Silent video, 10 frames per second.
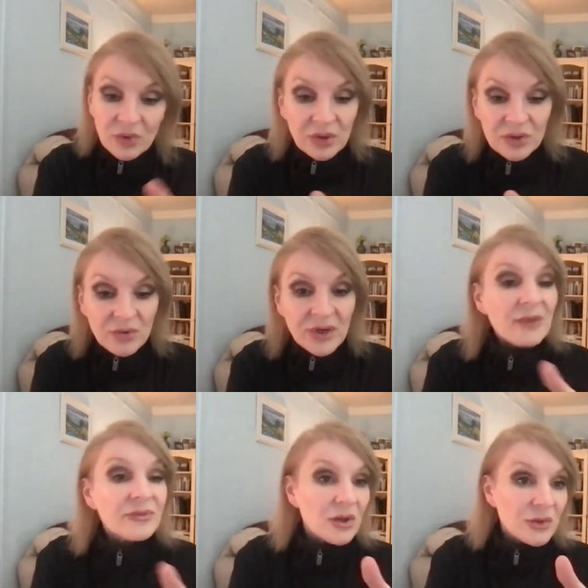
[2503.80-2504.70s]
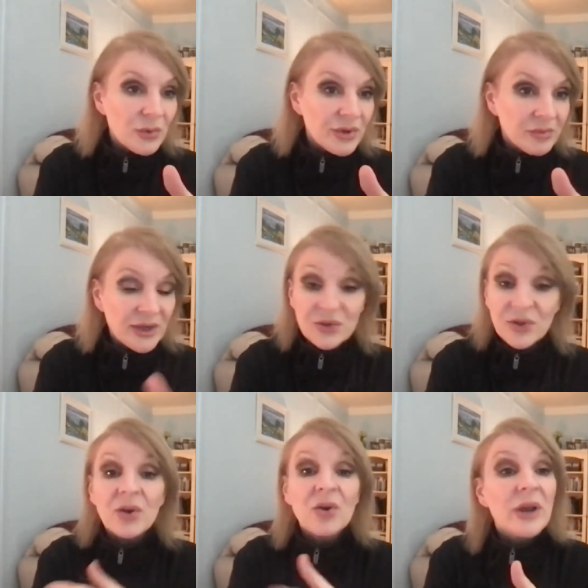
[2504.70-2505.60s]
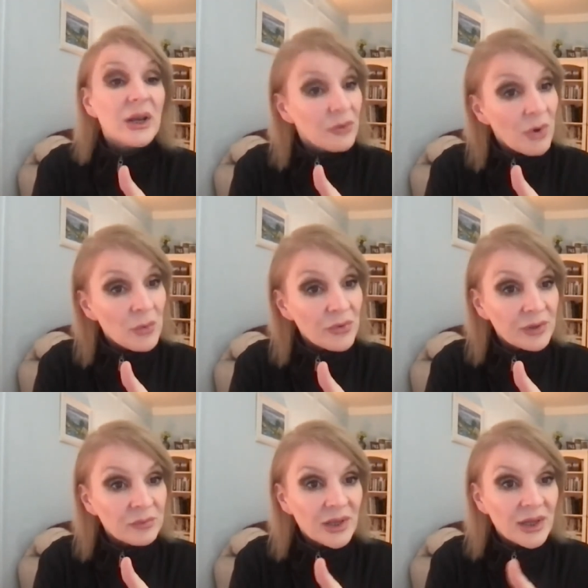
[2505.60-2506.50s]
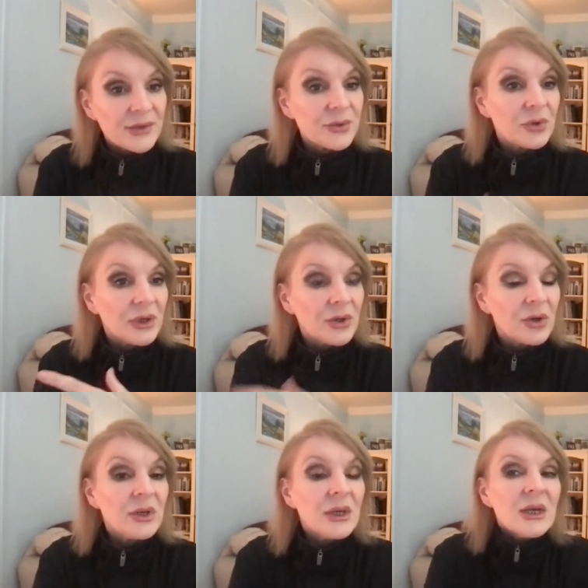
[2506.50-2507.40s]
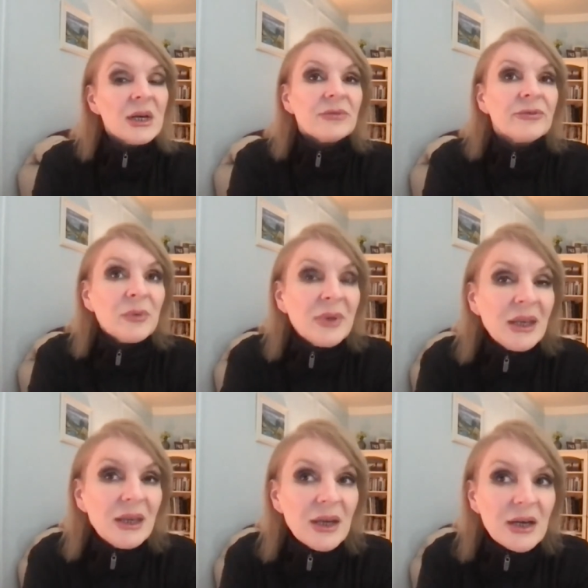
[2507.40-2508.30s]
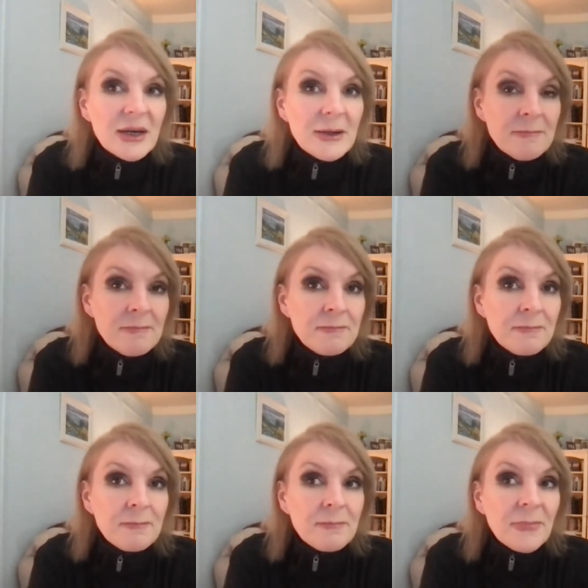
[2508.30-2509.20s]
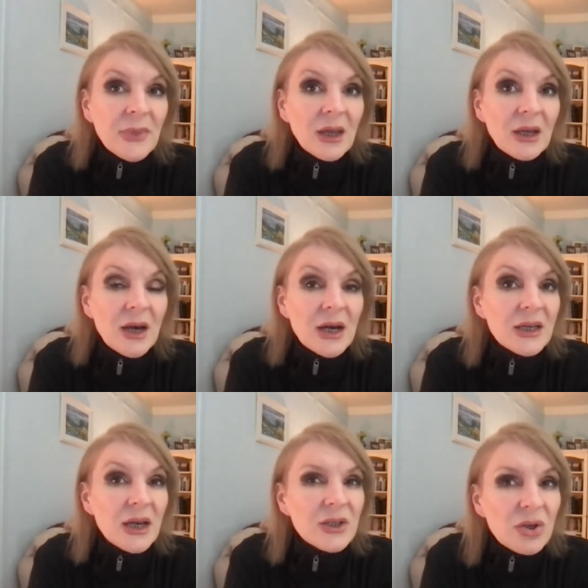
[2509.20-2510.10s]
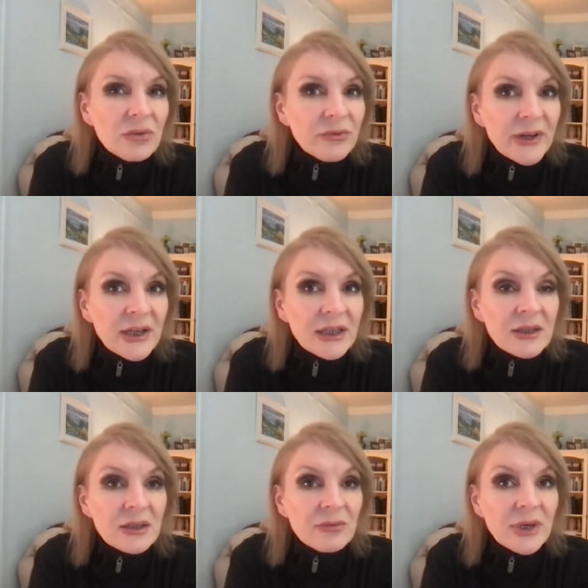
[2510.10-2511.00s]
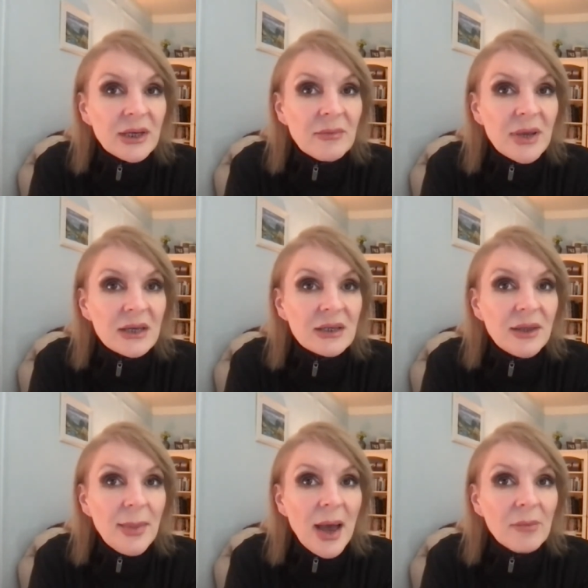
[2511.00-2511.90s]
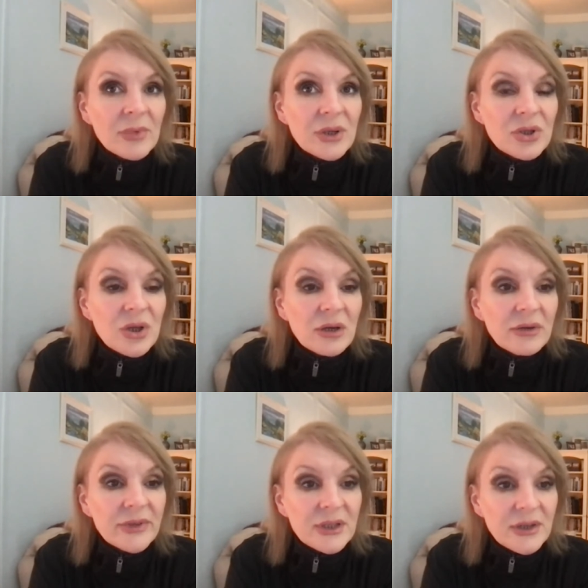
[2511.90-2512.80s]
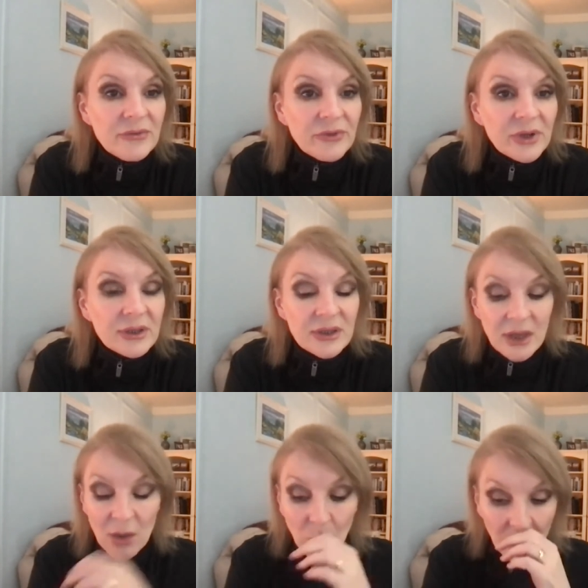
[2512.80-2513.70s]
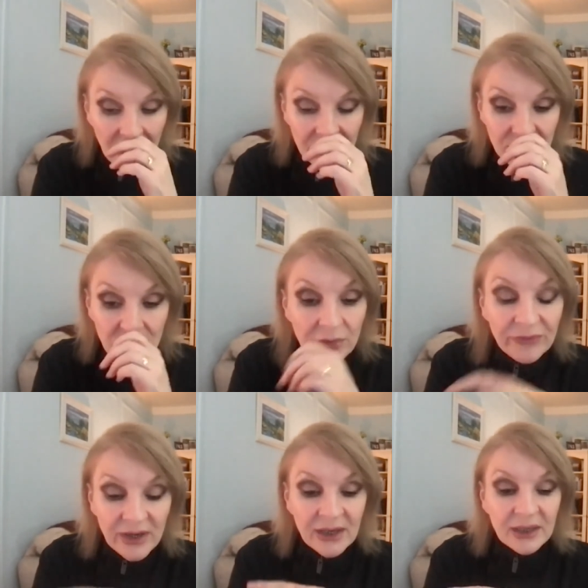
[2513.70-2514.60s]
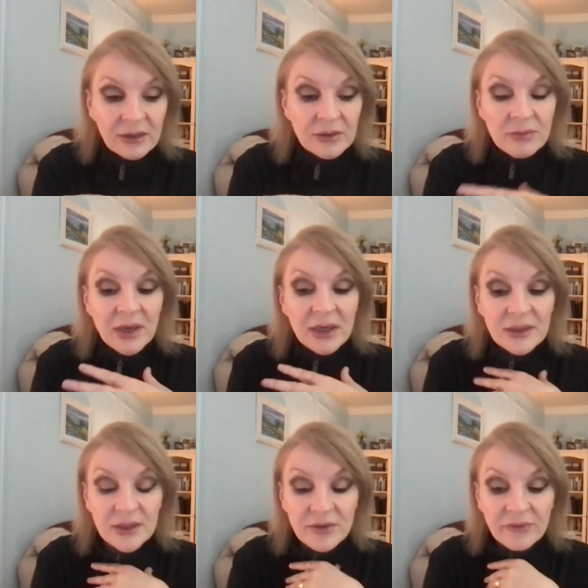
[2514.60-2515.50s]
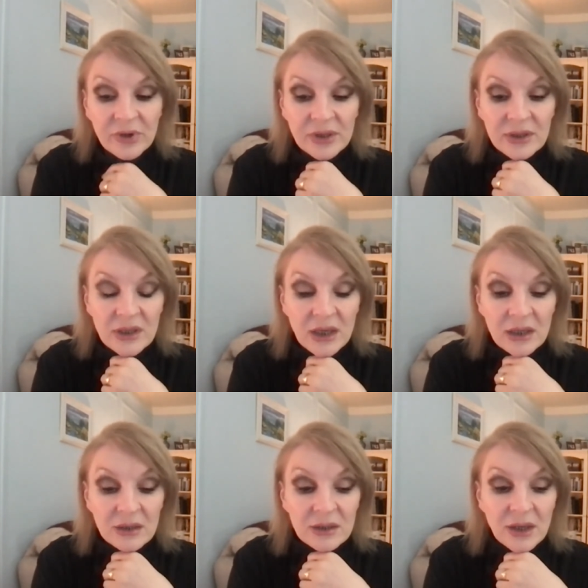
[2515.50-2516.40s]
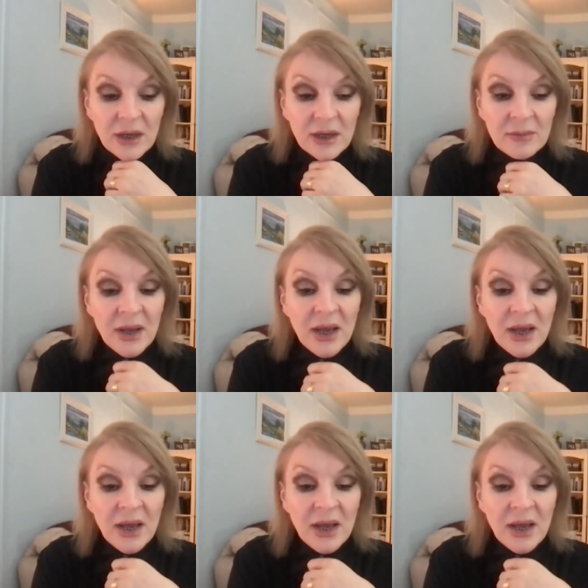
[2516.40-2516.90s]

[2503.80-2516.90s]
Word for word: don't have to go to a thin place they can create their own thin place or you know for me um, I, I don't find it really makes that much of a difference what I do find makes a difference is um,